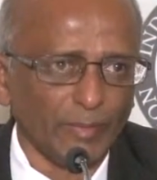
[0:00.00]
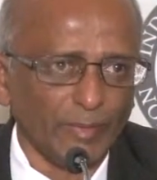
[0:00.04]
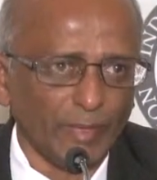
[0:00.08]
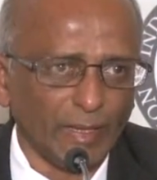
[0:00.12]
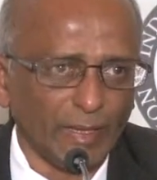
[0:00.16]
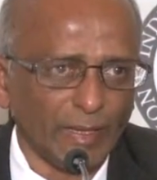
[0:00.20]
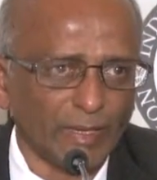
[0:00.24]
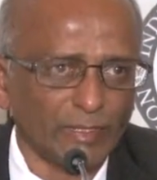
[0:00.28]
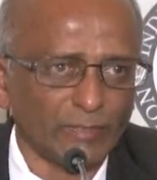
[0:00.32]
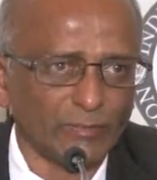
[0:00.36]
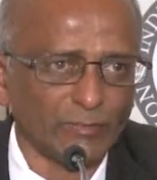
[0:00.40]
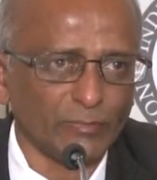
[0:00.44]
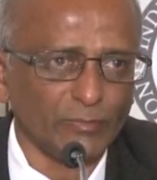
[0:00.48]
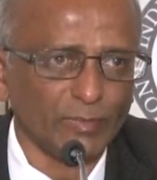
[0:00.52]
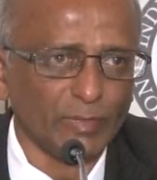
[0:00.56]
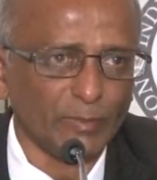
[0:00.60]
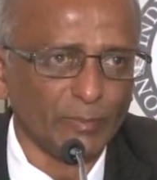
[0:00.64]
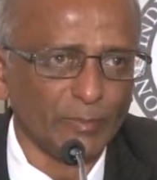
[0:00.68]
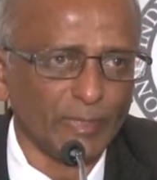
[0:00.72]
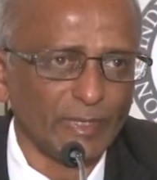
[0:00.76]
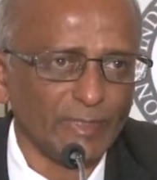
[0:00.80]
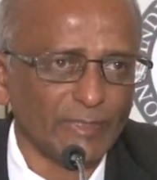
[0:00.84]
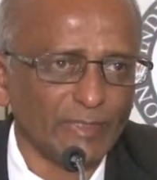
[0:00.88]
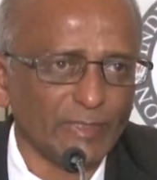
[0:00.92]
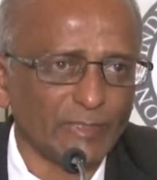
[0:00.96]
has to be a
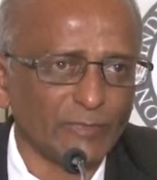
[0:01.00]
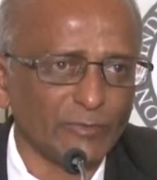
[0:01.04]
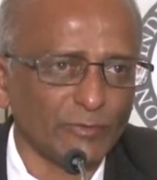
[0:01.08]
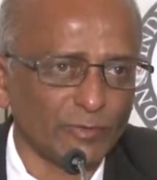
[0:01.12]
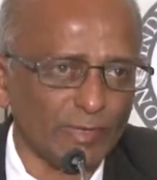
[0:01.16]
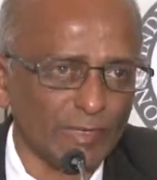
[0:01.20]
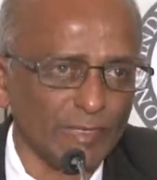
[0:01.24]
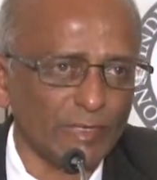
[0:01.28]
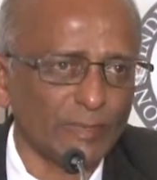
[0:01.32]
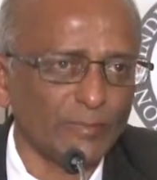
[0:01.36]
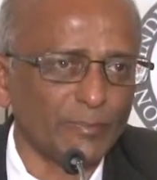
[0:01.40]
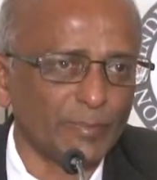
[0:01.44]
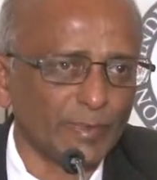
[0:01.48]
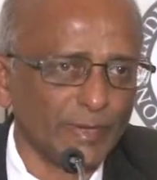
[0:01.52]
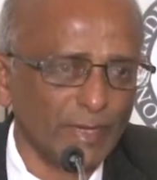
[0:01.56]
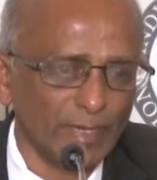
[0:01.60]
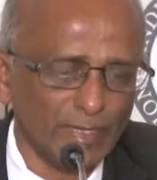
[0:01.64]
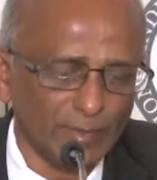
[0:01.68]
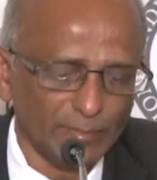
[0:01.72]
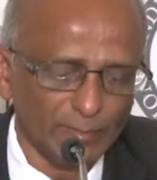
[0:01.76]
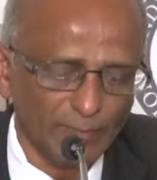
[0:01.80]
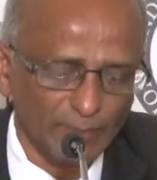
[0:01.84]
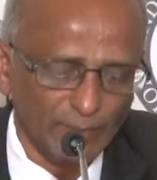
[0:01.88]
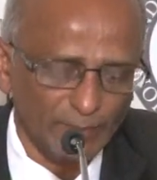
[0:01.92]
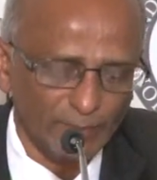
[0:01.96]
business or
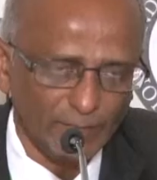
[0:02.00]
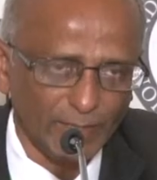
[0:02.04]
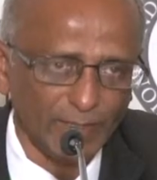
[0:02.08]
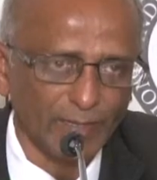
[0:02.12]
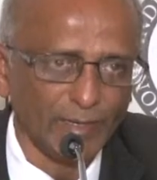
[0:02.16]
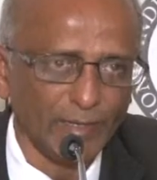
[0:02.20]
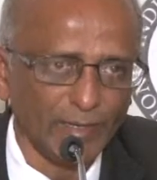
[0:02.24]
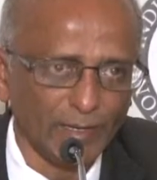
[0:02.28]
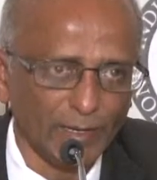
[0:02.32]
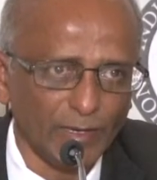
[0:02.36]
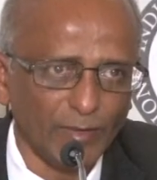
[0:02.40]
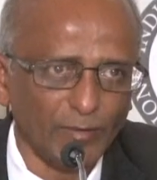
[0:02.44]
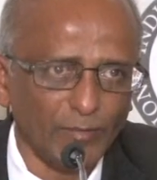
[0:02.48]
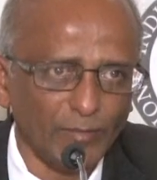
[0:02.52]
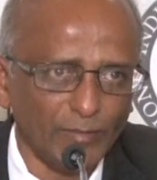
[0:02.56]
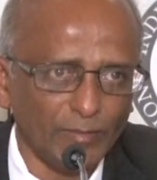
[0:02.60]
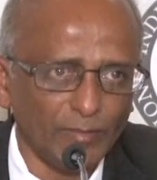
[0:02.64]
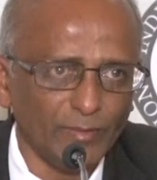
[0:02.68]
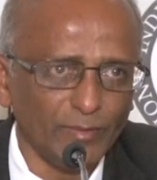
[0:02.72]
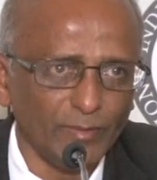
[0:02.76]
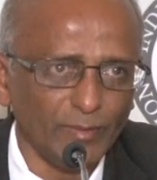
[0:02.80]
enterprise being carried out.